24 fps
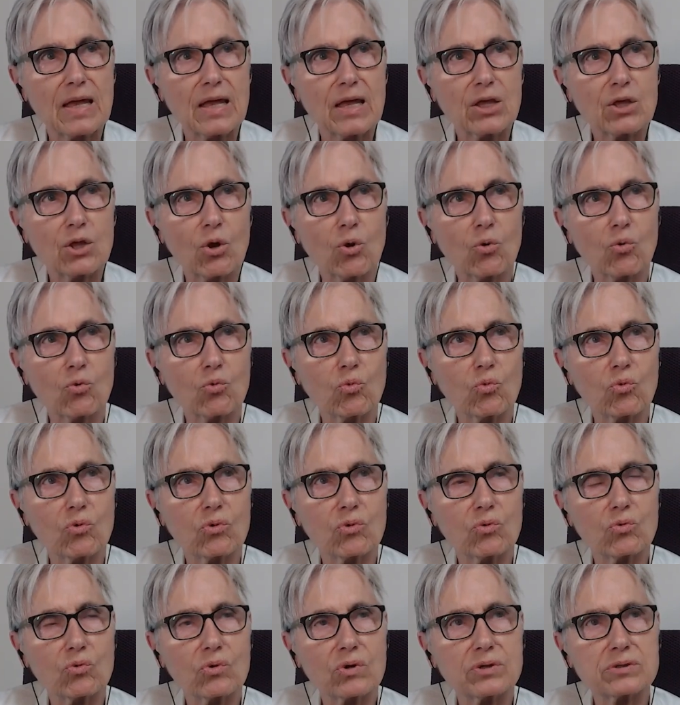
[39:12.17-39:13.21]
you know,
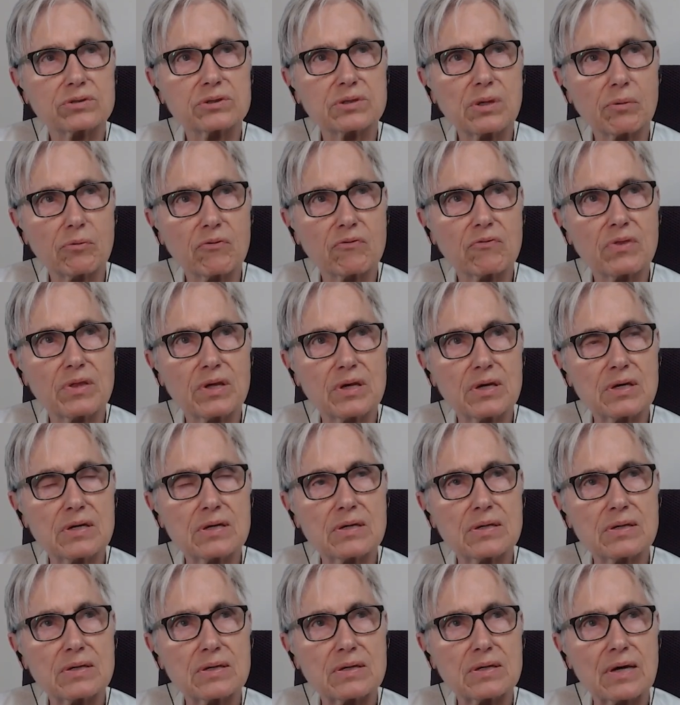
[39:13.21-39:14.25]
some of
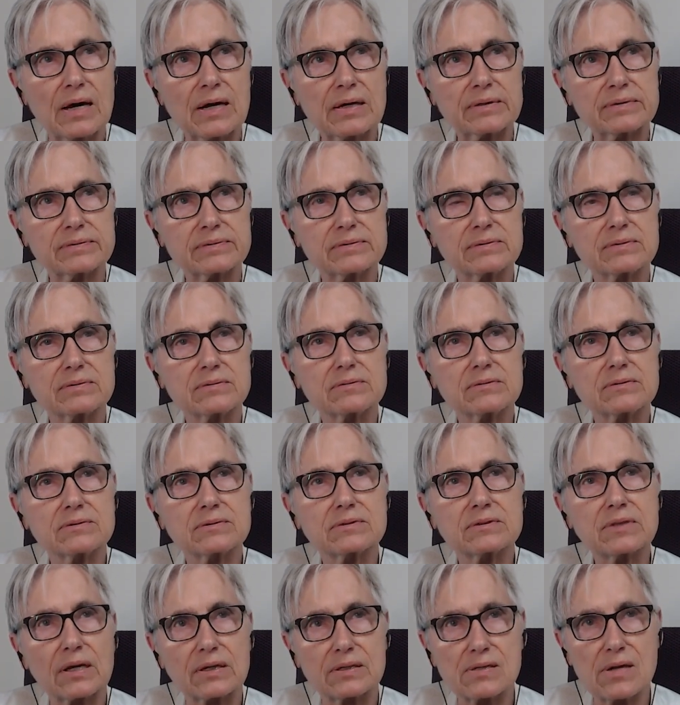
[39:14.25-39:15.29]
the
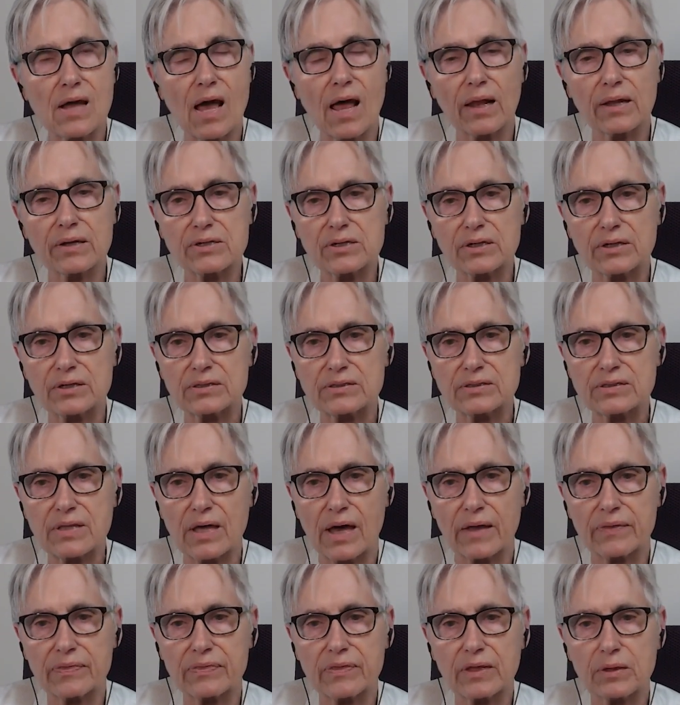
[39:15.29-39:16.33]
technologies
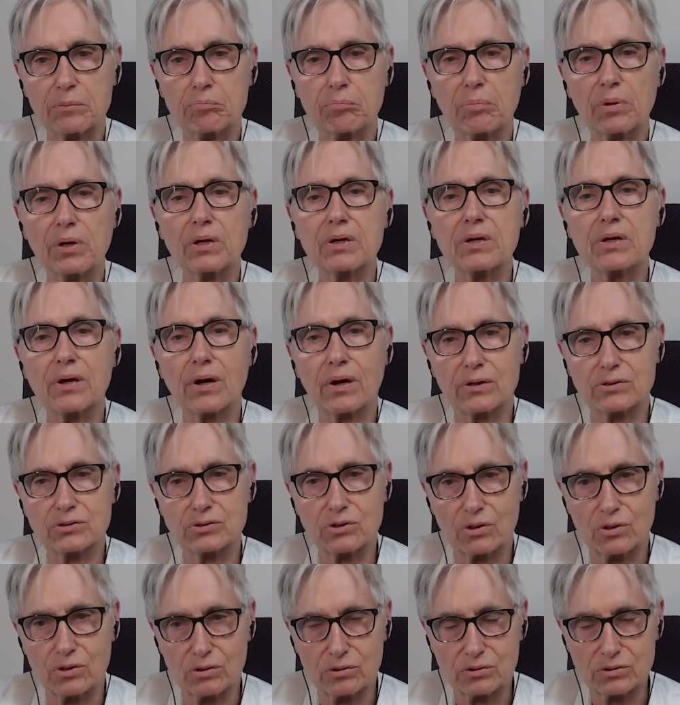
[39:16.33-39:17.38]
that the billionaires
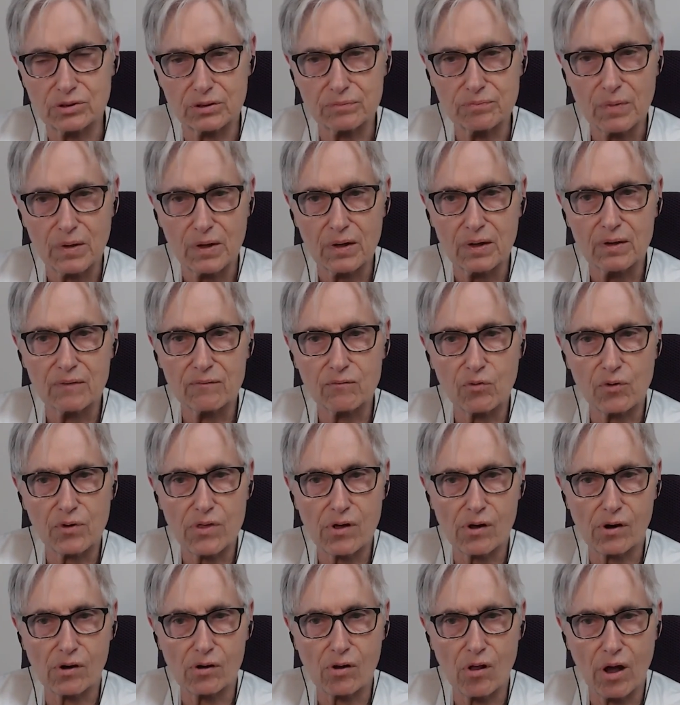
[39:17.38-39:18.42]
are using for
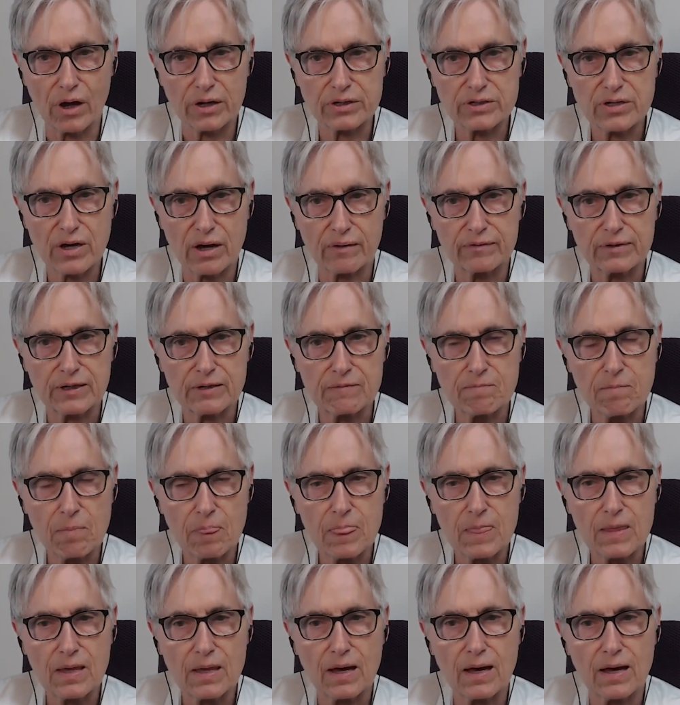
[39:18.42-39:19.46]
their longevity.
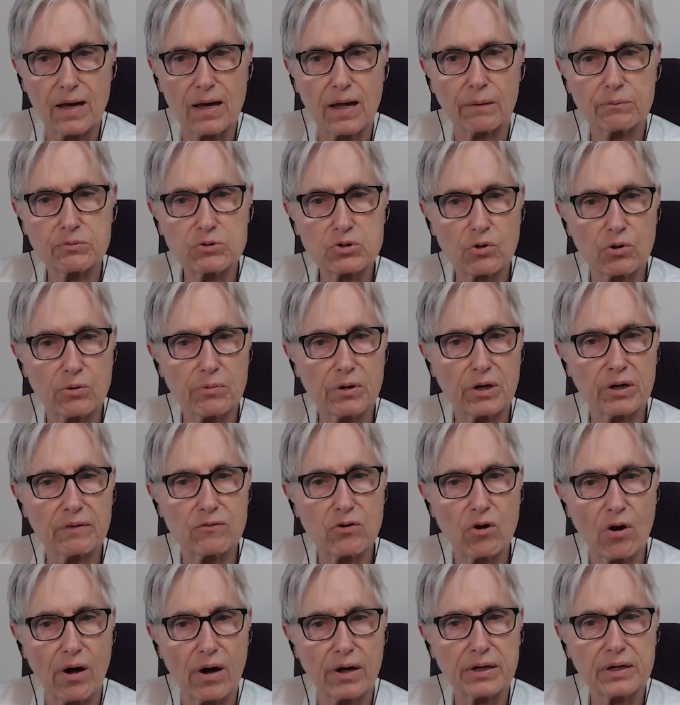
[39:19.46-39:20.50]
I'm sure many of
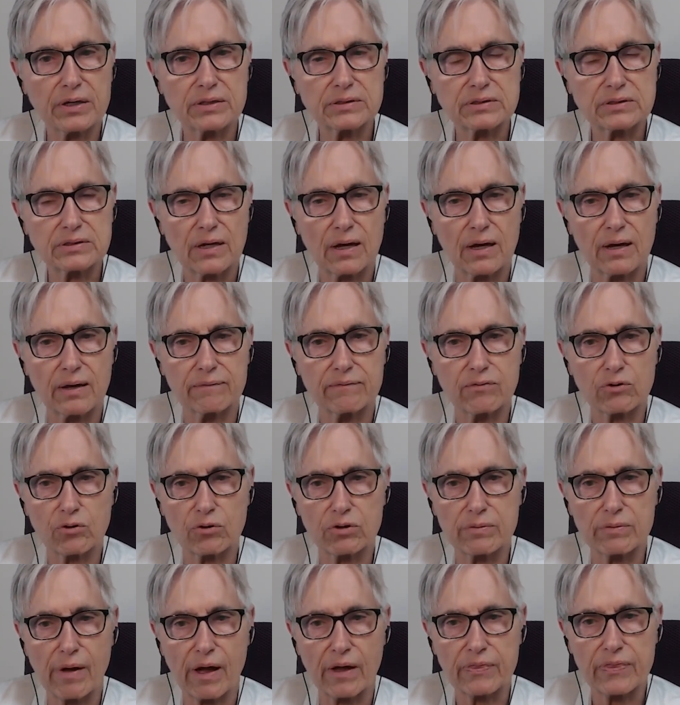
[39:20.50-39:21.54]
your audience have
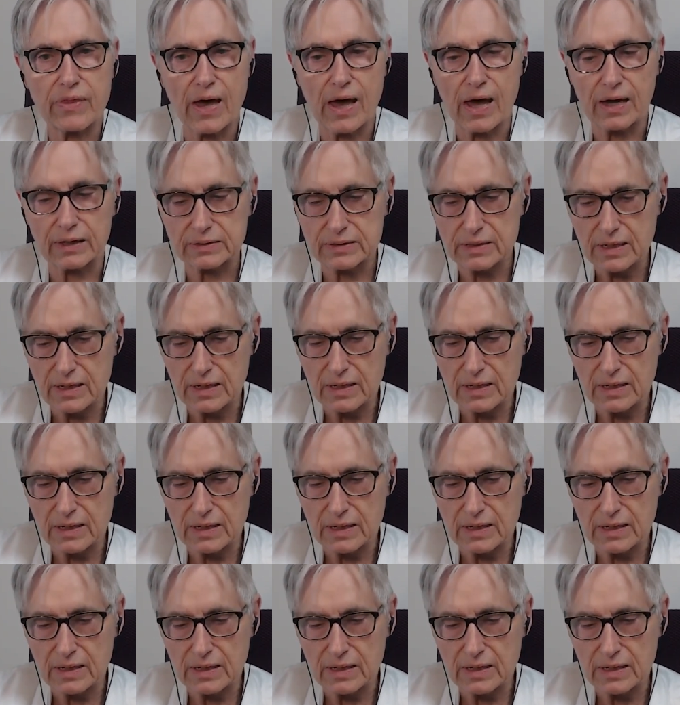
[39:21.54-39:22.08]
heard about that.